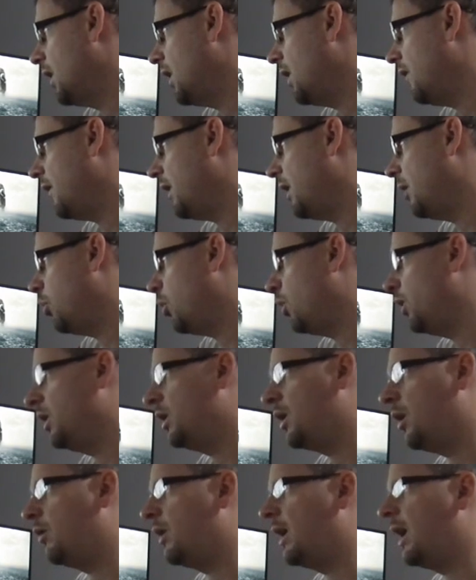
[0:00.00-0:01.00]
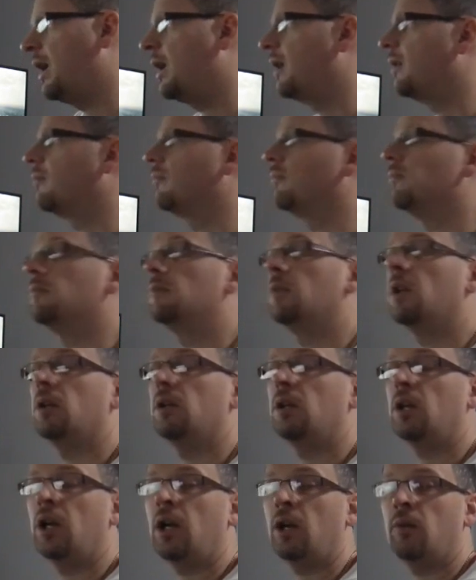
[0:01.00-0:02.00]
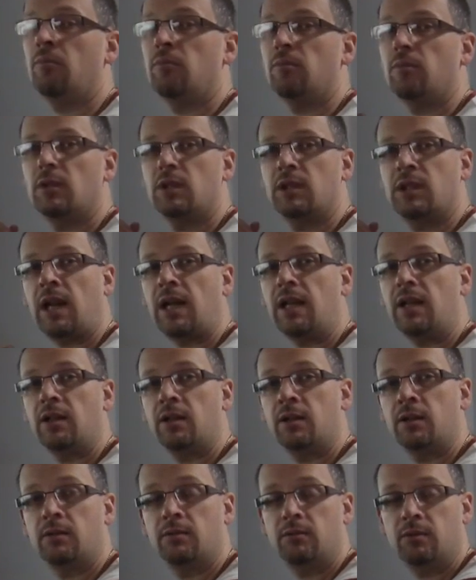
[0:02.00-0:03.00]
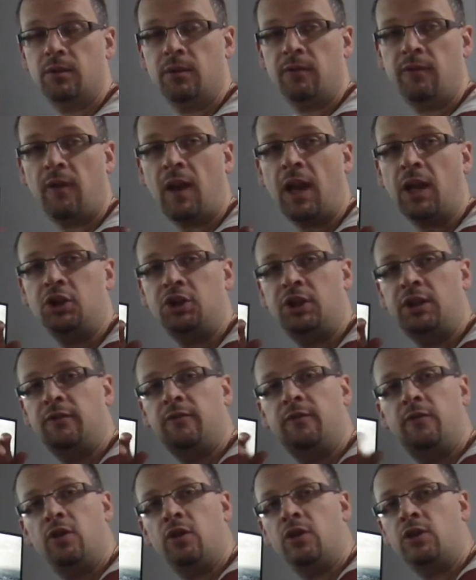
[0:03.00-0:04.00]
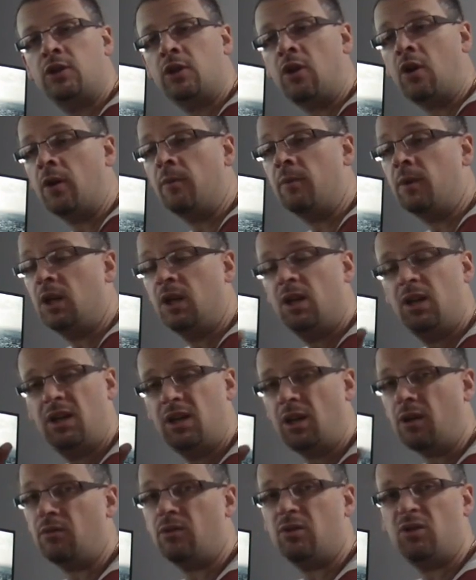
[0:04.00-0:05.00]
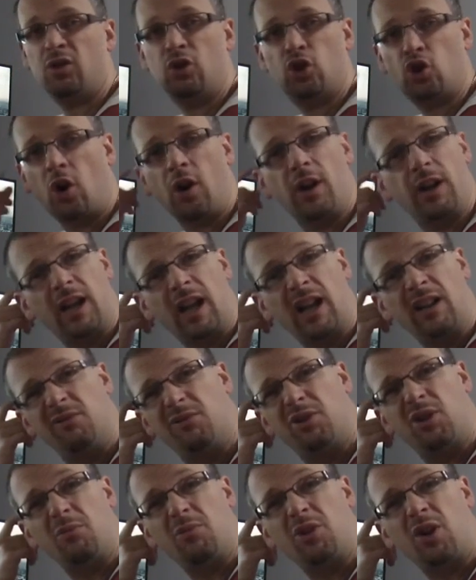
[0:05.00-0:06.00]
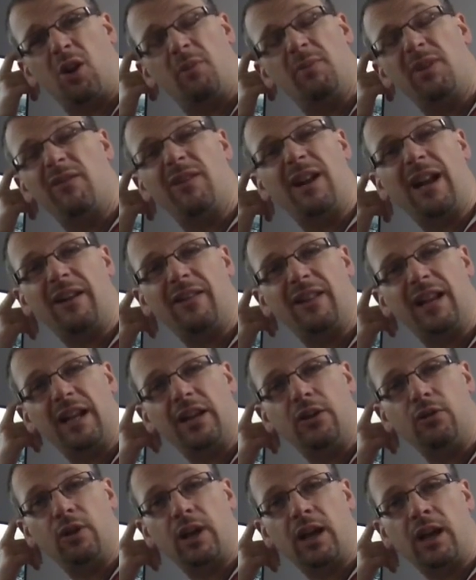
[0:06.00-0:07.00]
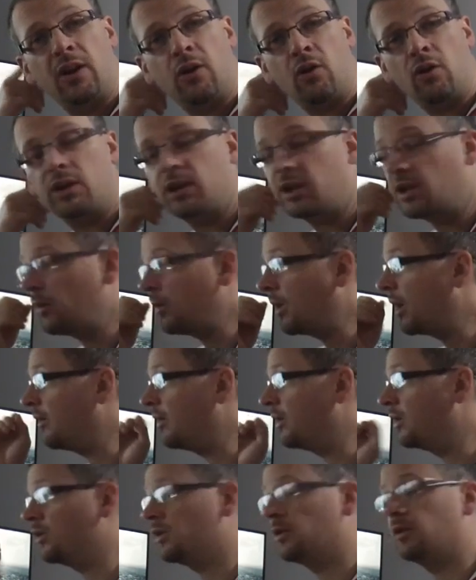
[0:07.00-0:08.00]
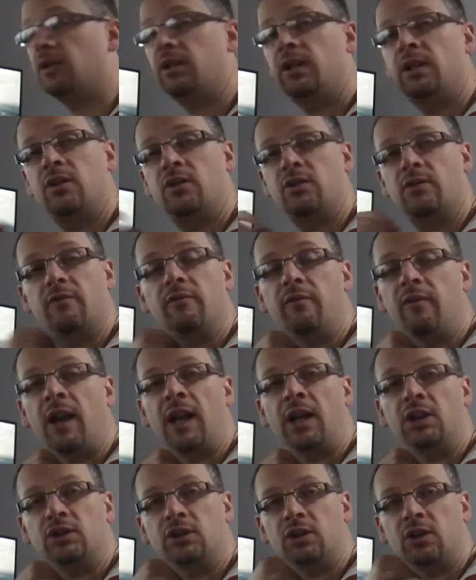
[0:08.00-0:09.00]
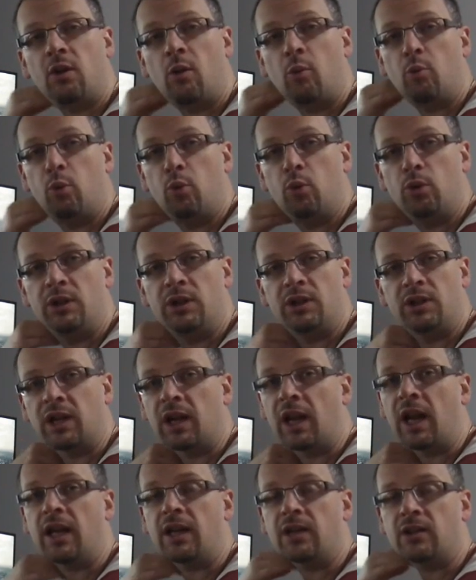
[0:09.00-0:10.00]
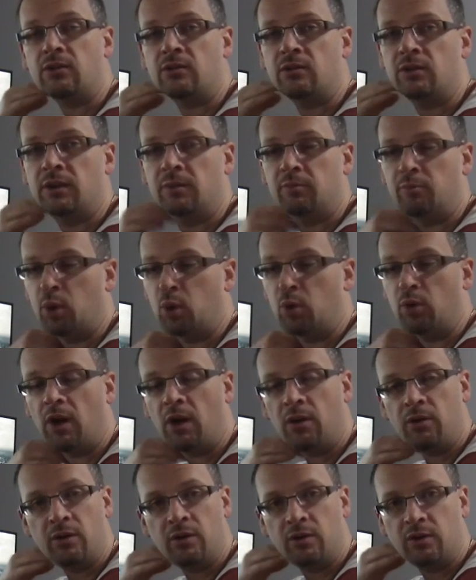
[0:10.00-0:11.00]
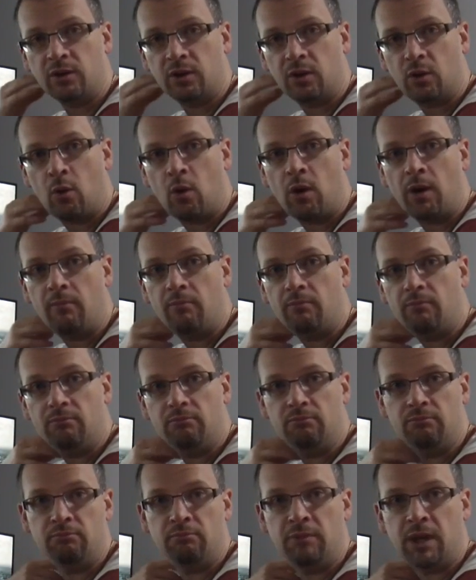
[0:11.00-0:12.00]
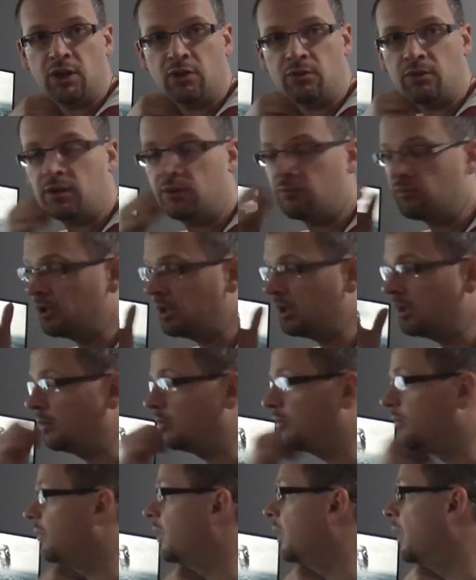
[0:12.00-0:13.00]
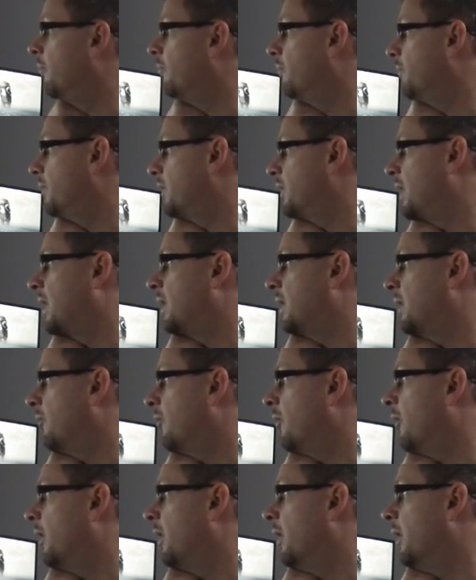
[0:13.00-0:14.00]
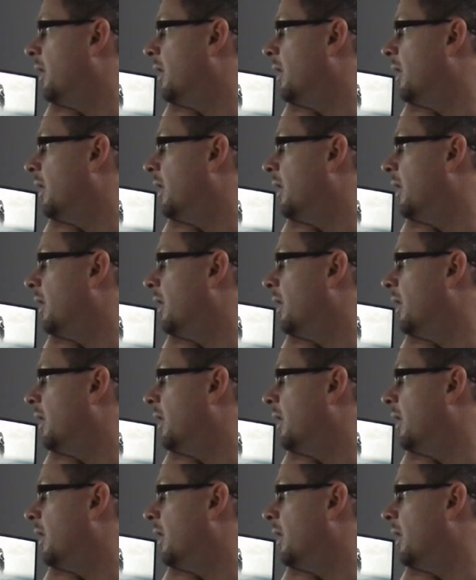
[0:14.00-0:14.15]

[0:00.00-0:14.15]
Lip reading: If at any point you don't get it, take the flash in first time. You know, try it again. Sometimes every now and then you'll get an oddity where it doesn't flash, the COM port disconnects, or the bootloader doesn't quite read a setting right.